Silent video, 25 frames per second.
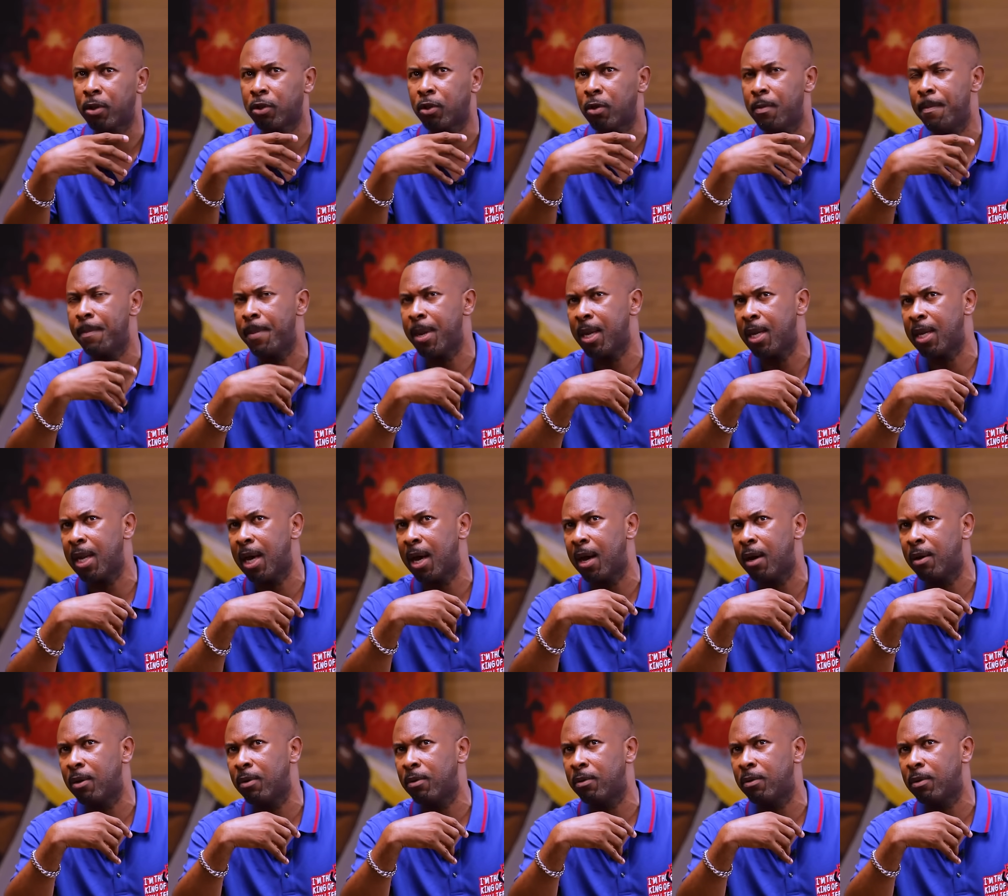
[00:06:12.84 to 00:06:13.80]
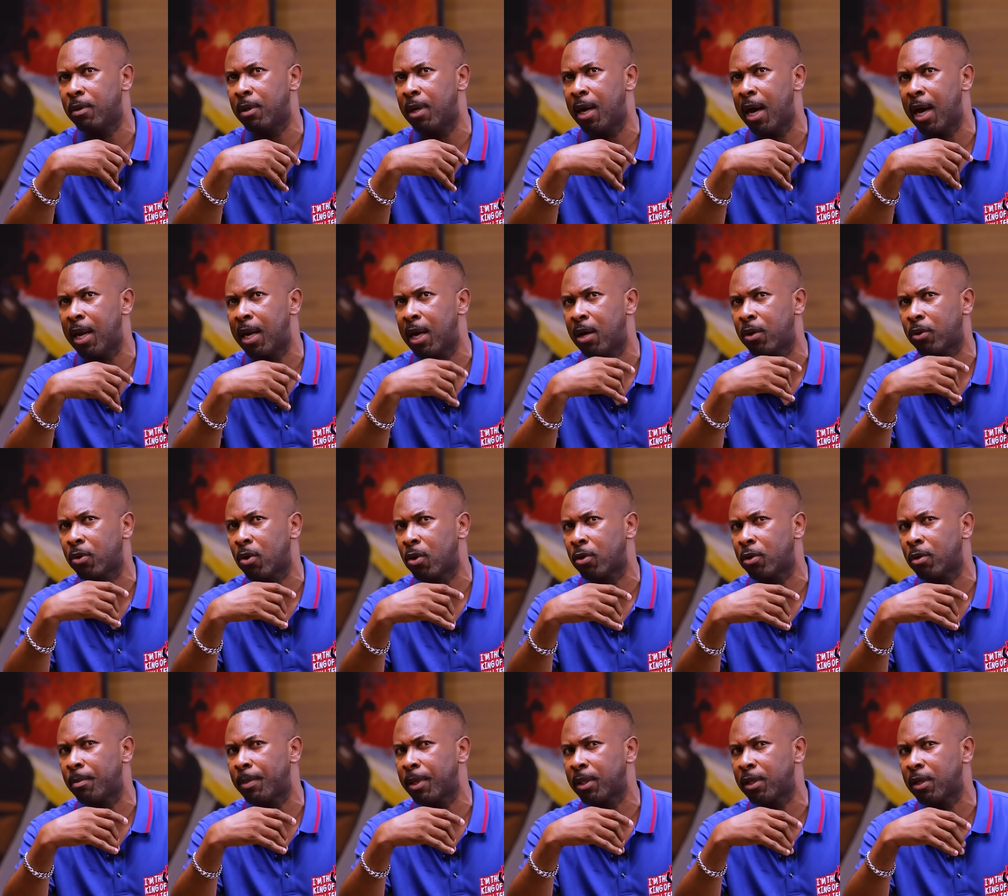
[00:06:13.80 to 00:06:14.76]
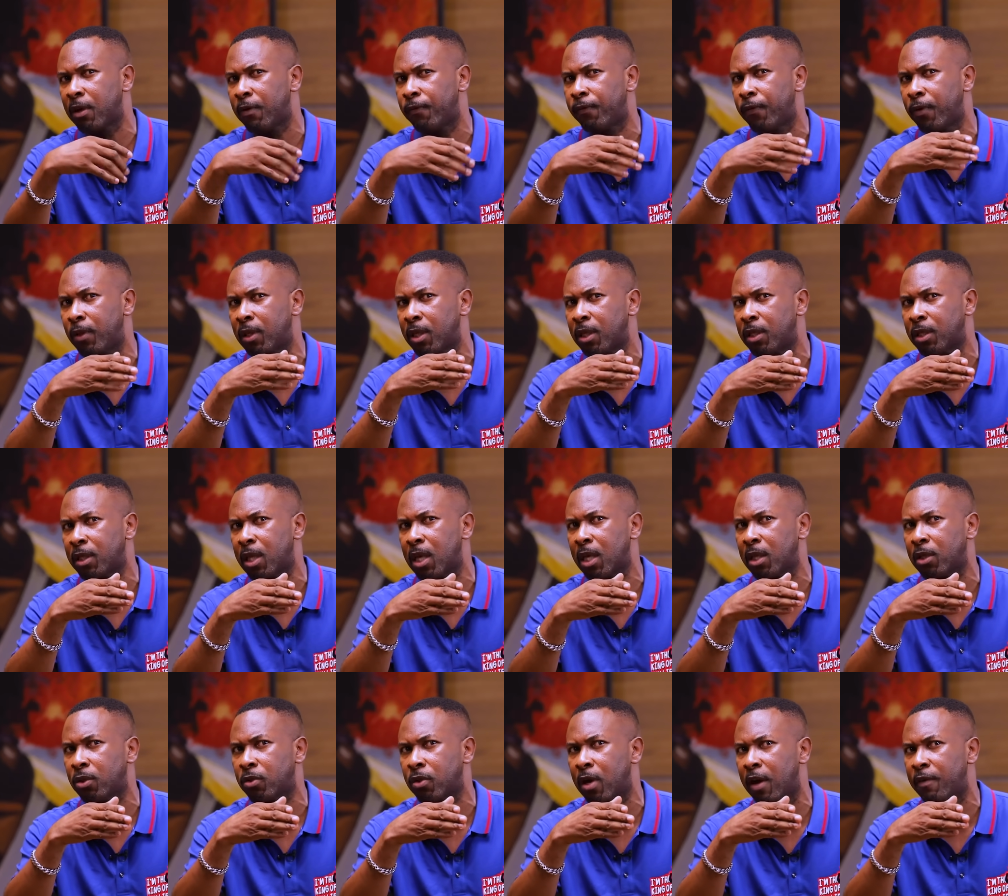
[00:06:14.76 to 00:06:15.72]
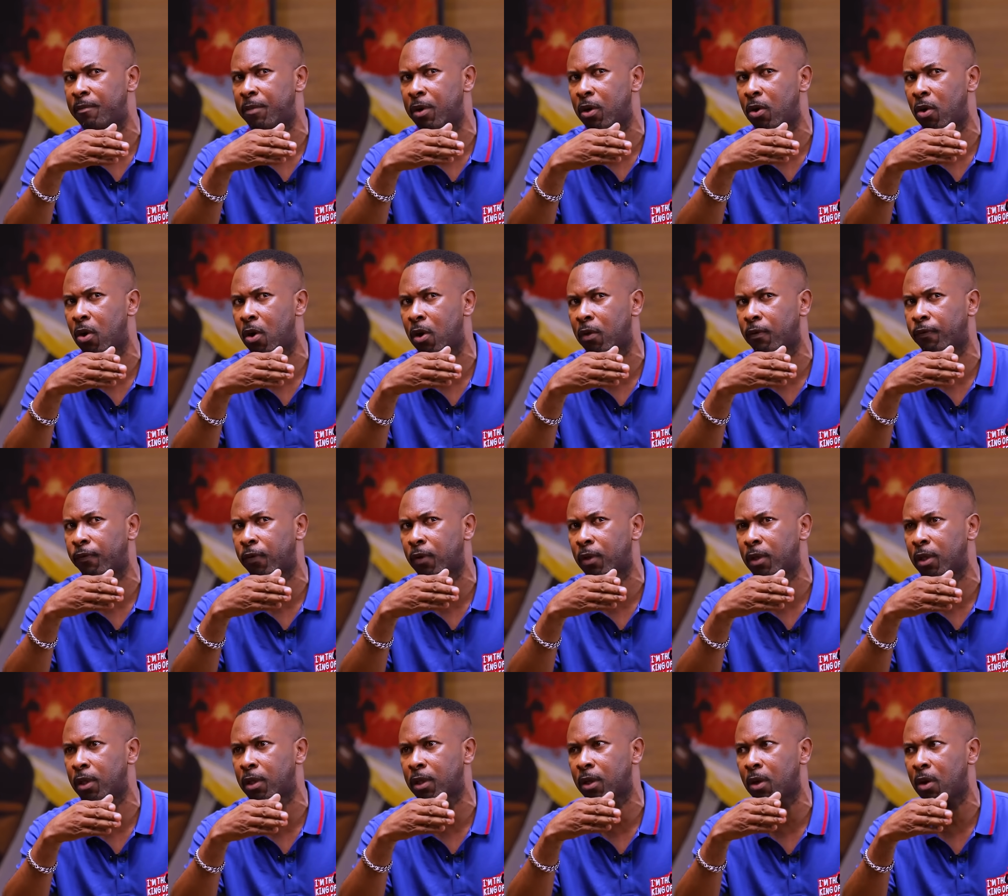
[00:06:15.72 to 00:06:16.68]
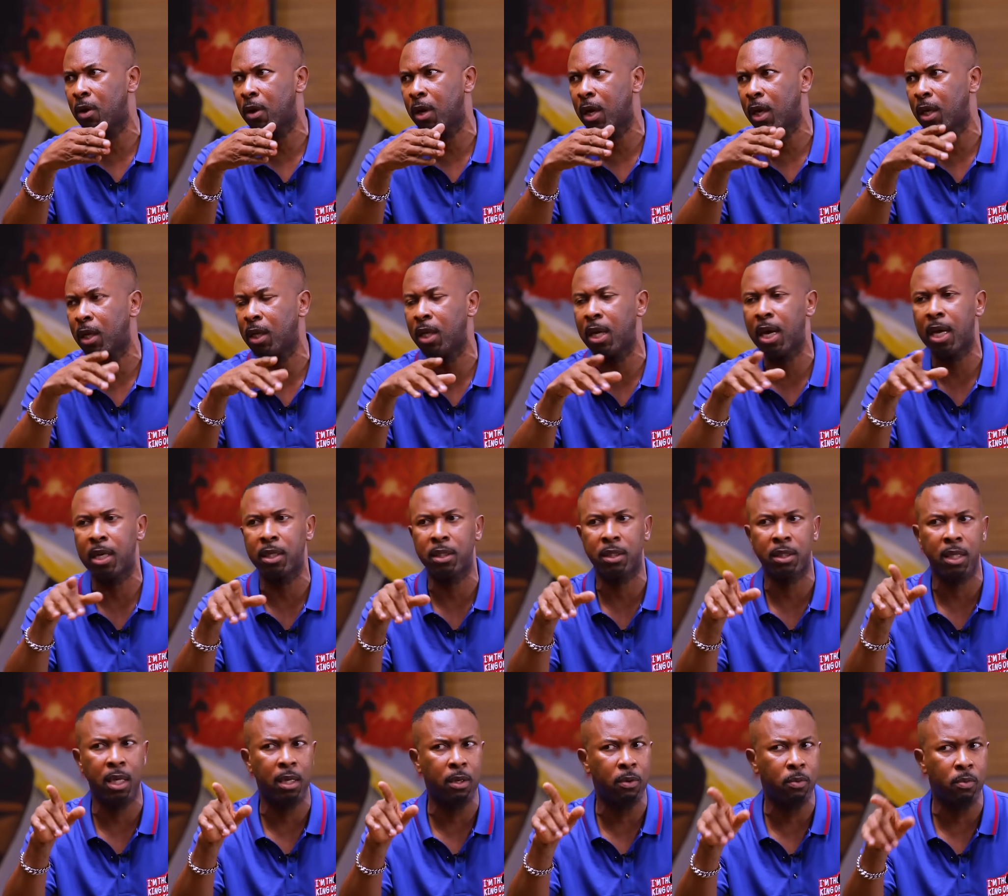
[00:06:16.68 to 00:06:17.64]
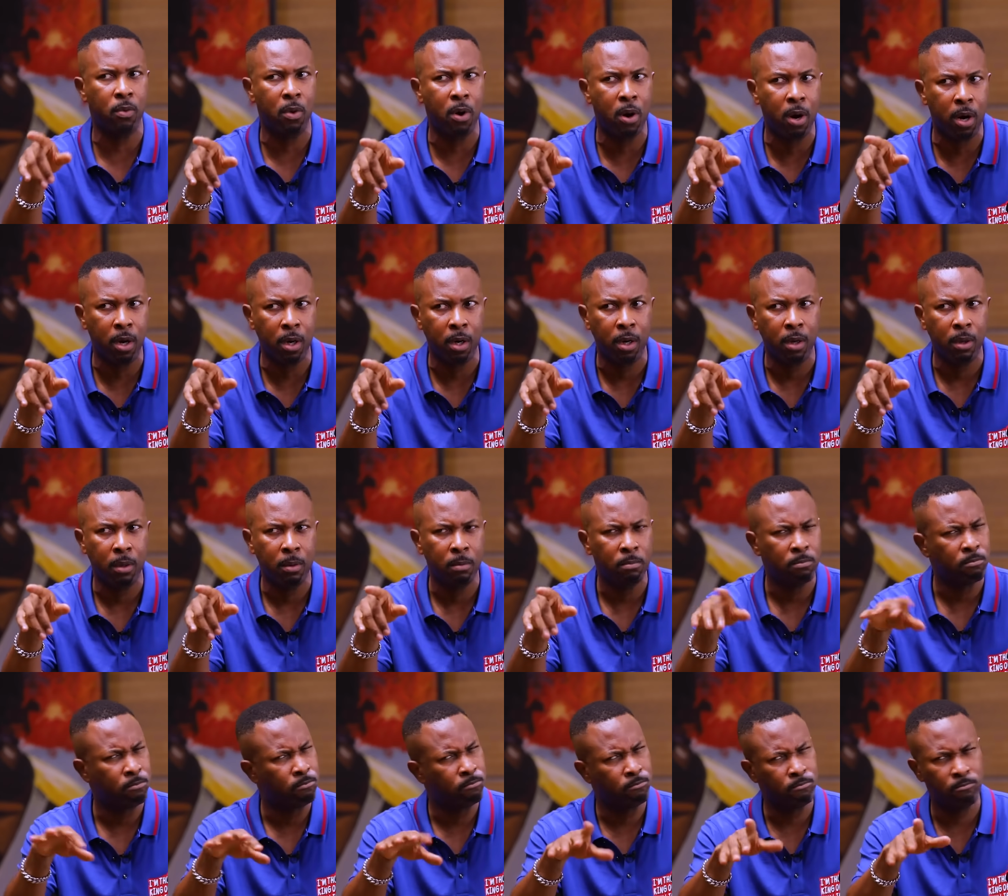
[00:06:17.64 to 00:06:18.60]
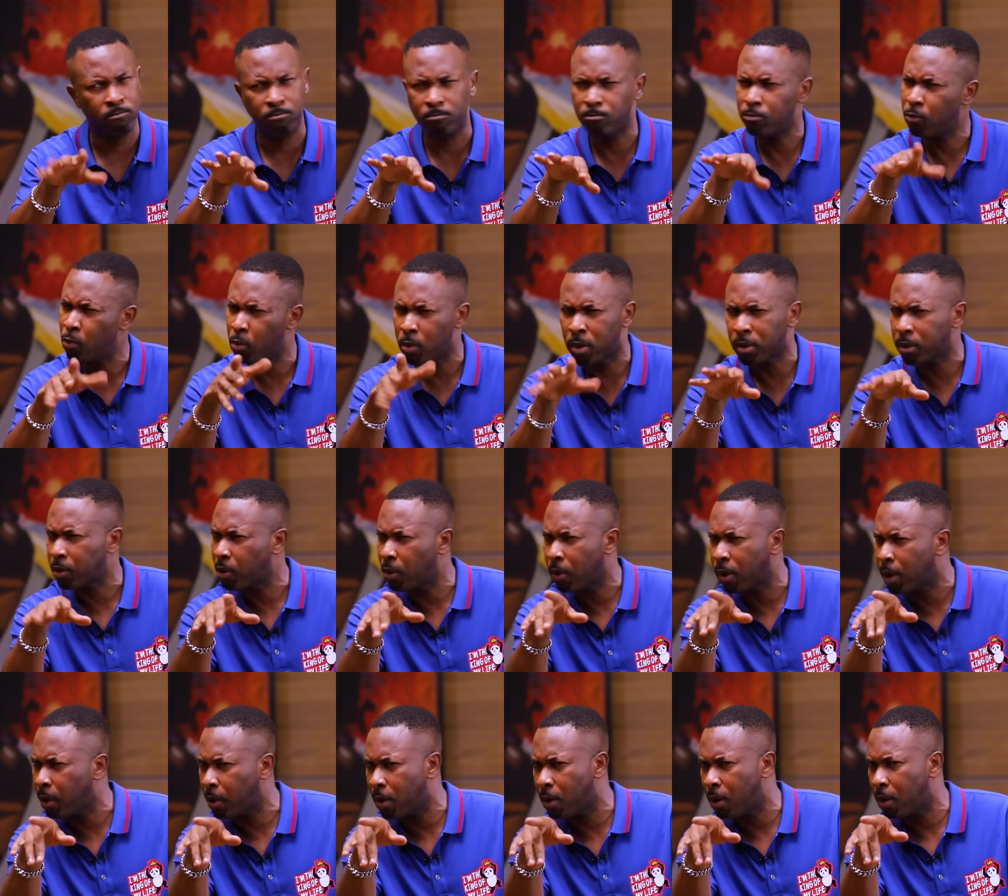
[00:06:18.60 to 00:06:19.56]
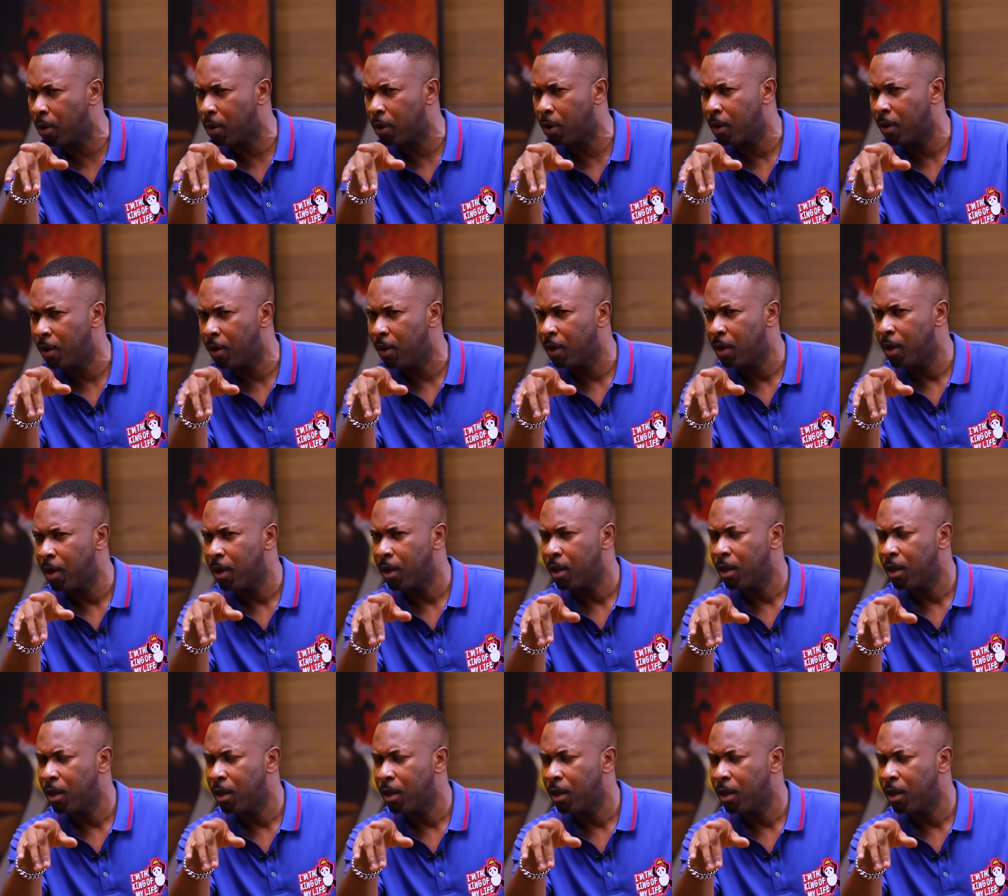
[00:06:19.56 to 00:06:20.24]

But to me now, I now thought to myself, for this thing to have been on for this long and he hadn't said a word, mm. what's mm. going on? Mm.